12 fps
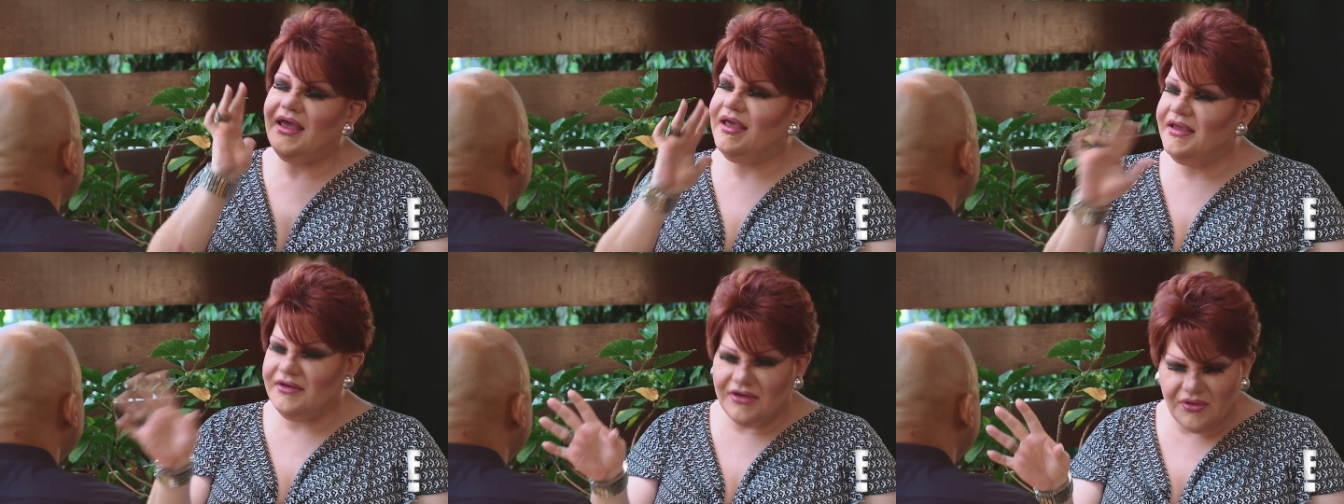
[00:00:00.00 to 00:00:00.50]

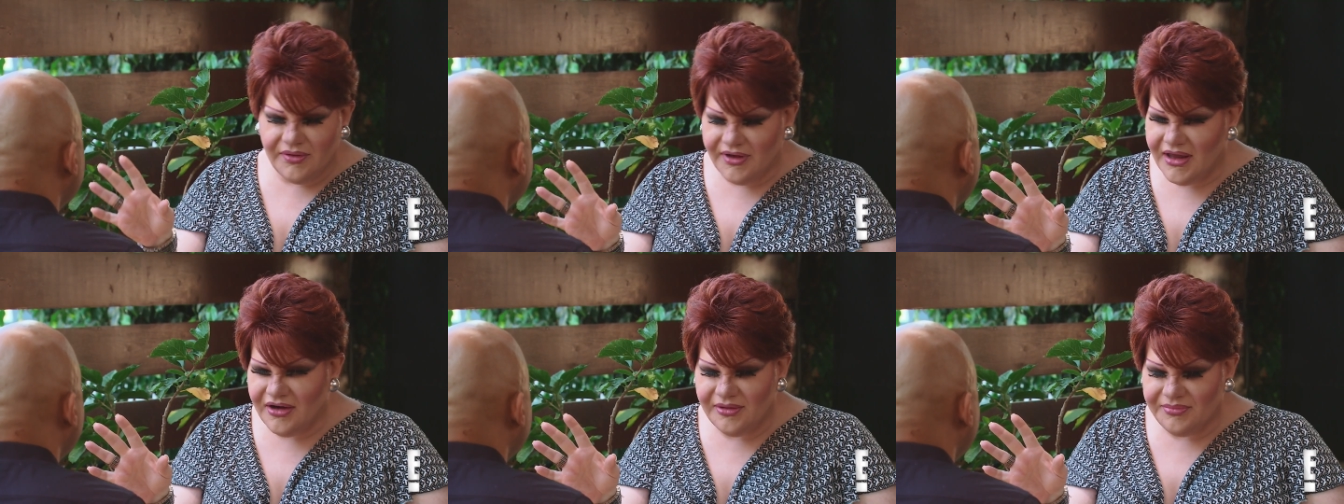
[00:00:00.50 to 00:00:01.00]
hate going
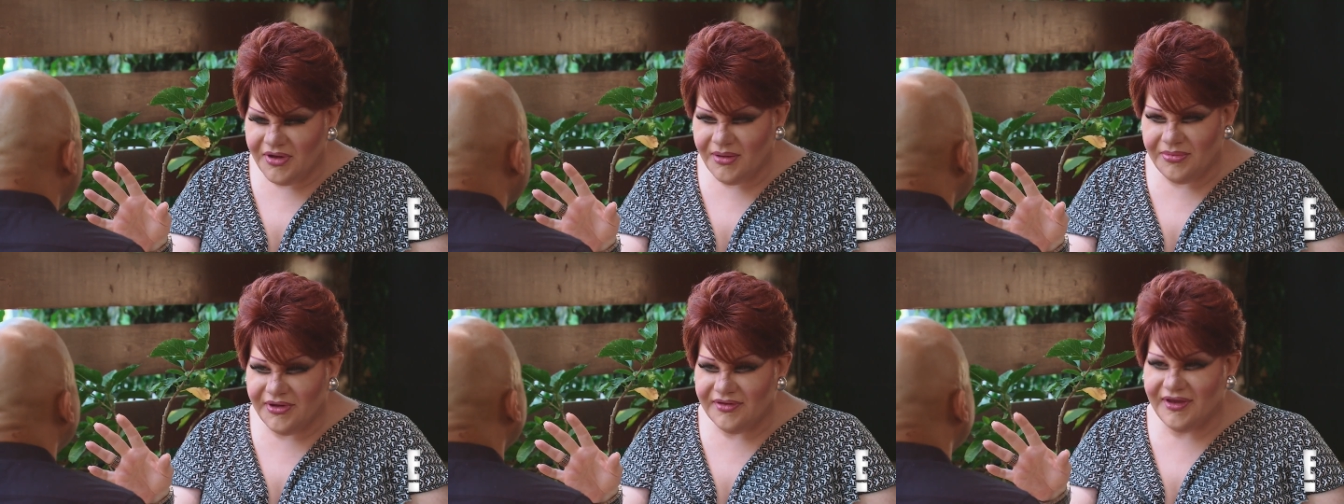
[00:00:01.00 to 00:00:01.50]
out in
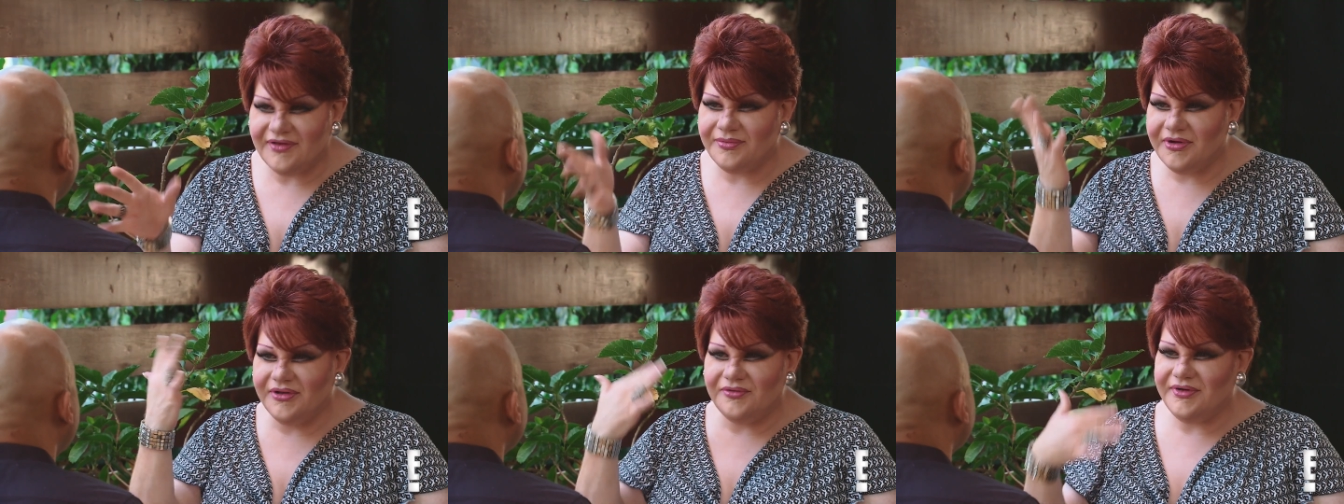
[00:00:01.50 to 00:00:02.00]
public. That's
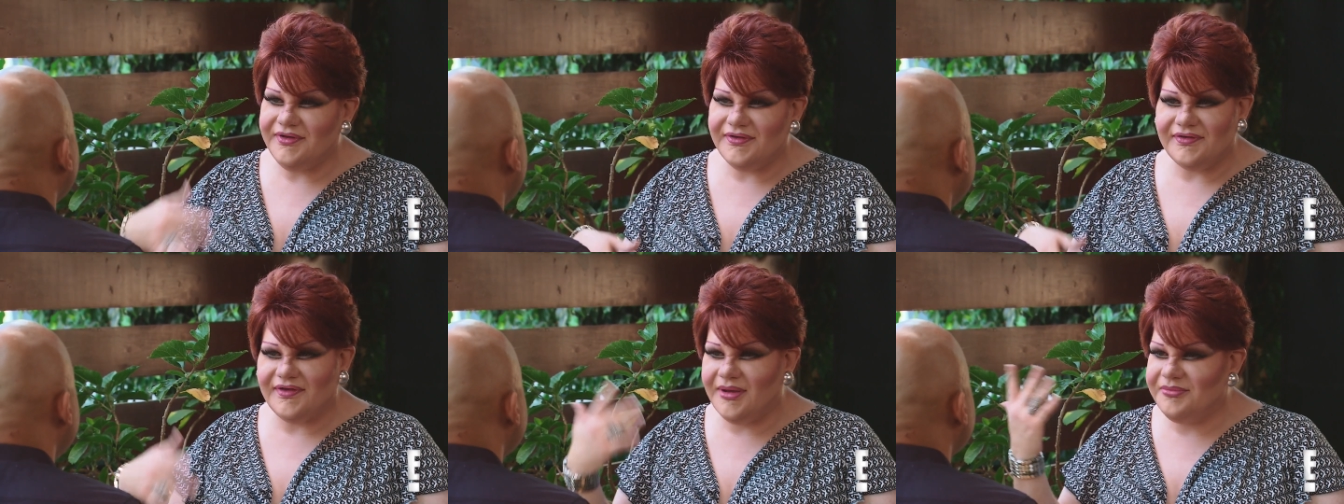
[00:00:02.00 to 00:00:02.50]
one of the
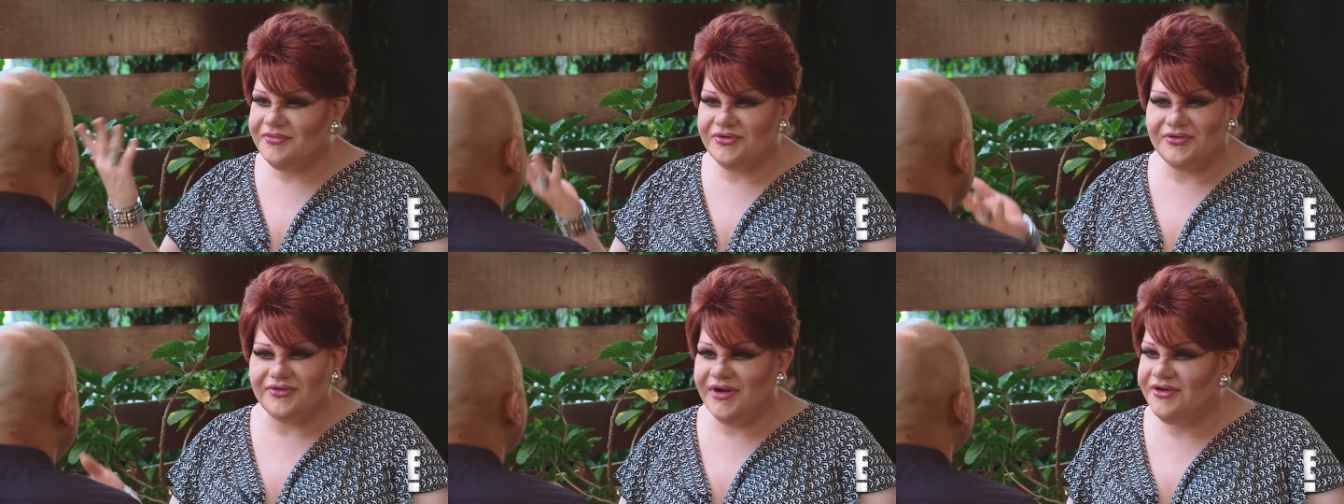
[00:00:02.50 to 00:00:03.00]
reasons nice.
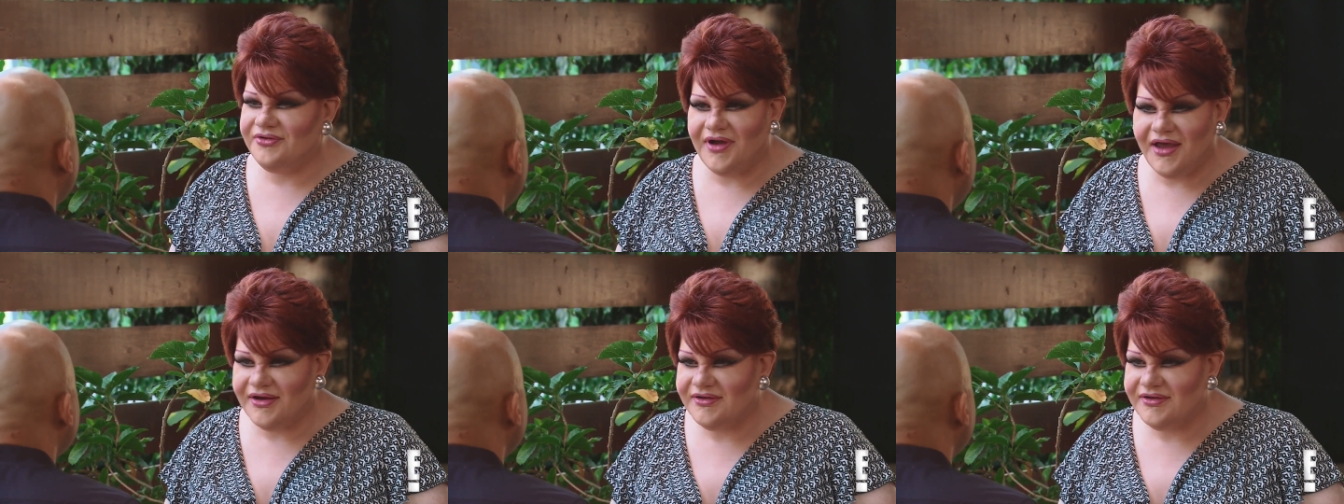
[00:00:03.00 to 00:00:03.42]
I'm in drag